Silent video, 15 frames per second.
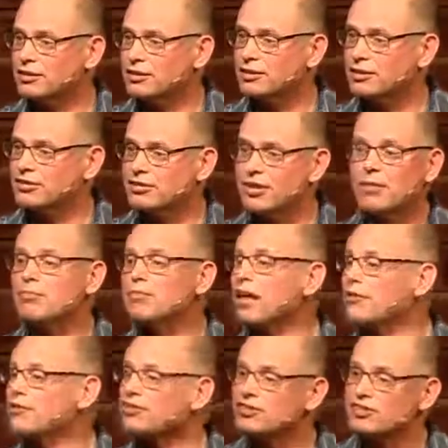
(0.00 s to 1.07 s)
Some
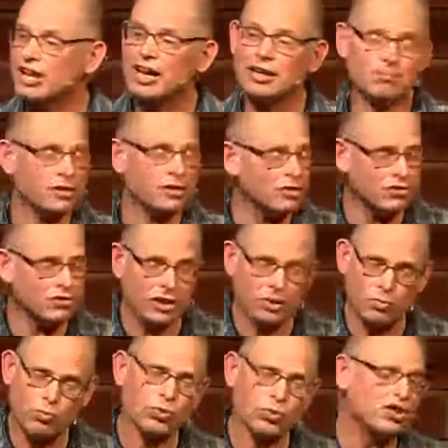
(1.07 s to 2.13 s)
left sad because they
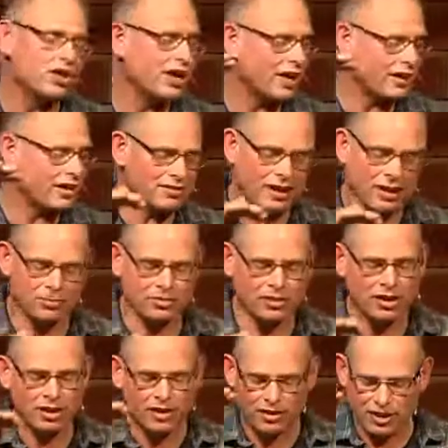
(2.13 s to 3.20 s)
wouldn't accept
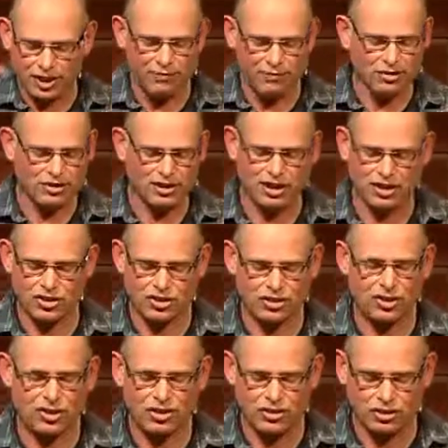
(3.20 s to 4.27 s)
the invitation
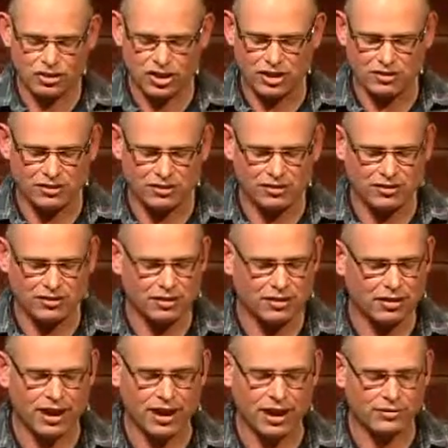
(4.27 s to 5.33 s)
that Jesus
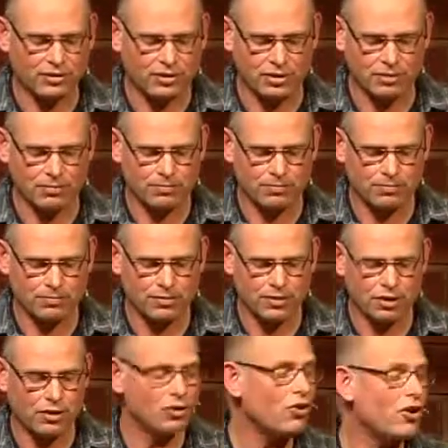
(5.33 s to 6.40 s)
gave to them.
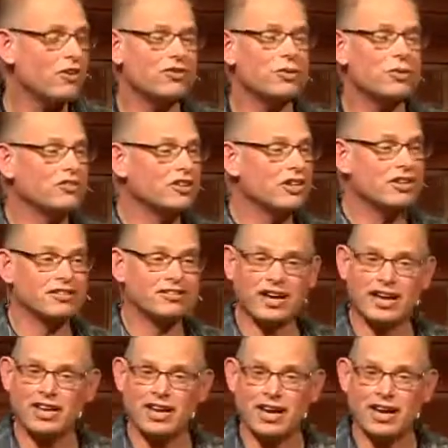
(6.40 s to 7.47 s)
Not everyone's going to say
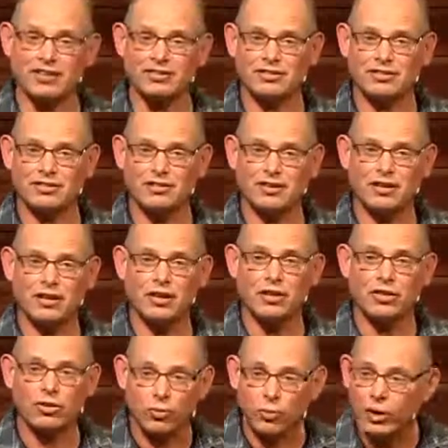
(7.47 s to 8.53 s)
yes.
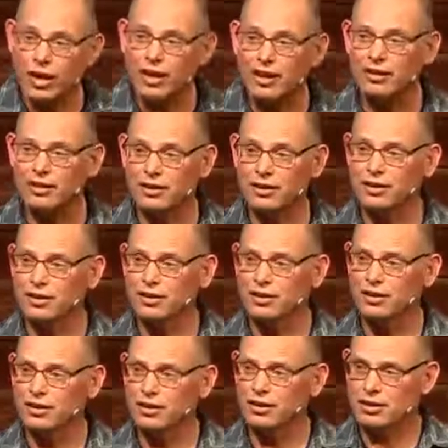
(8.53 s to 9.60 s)
The win
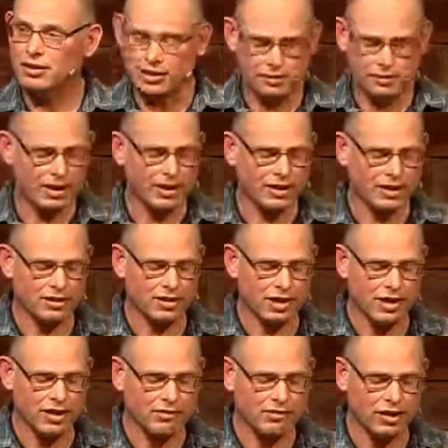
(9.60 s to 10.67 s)
is making the
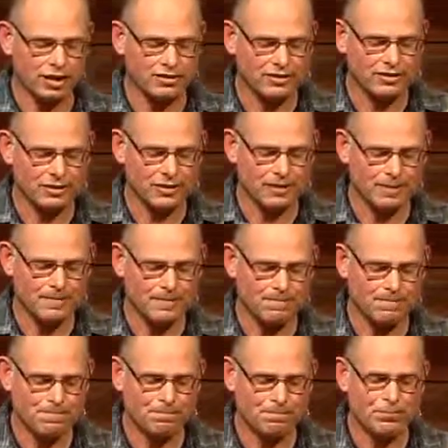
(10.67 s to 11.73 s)
invite,
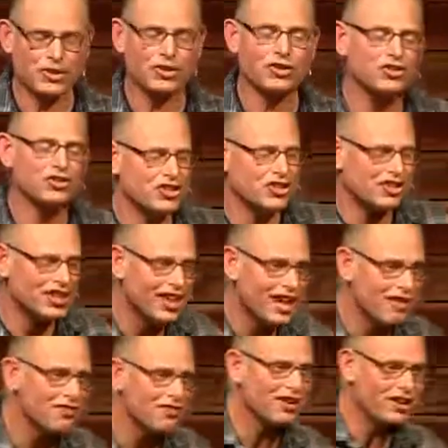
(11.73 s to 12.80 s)
because you
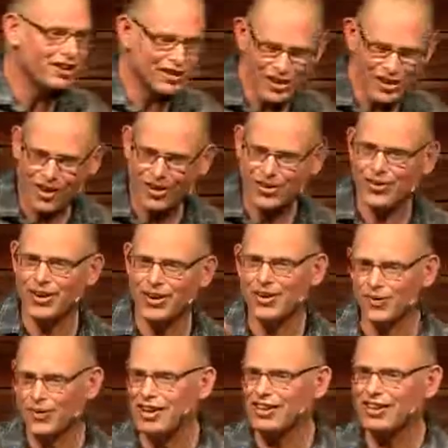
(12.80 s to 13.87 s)
never know
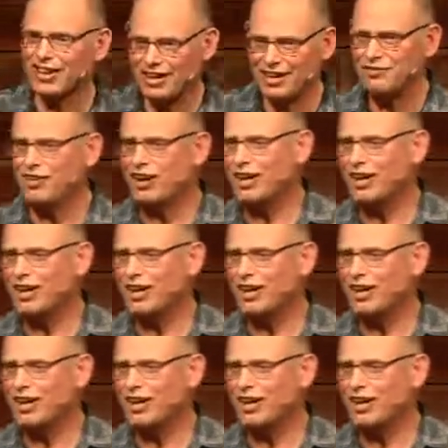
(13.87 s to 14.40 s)
where the invite